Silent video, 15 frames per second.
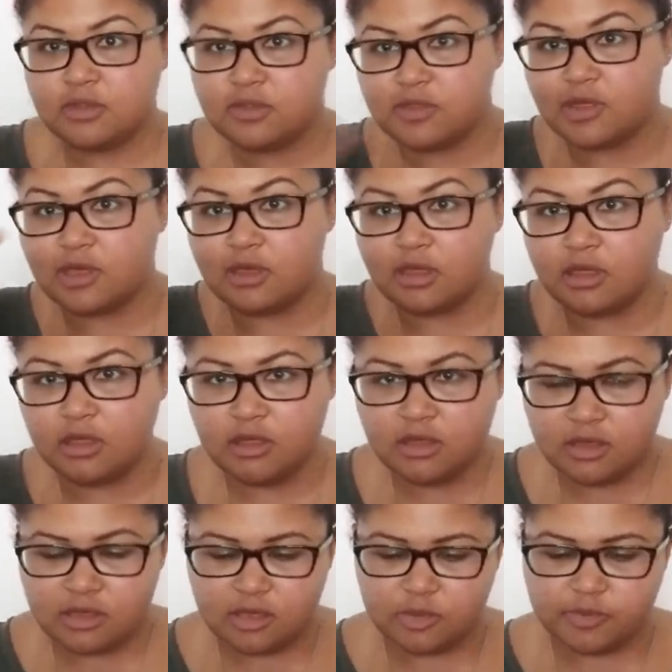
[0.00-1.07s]
thing
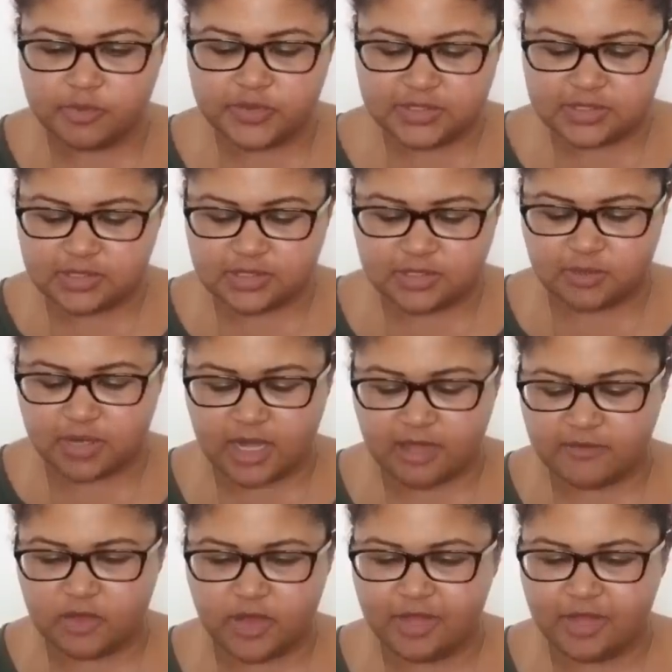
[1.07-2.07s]
in business or what have you,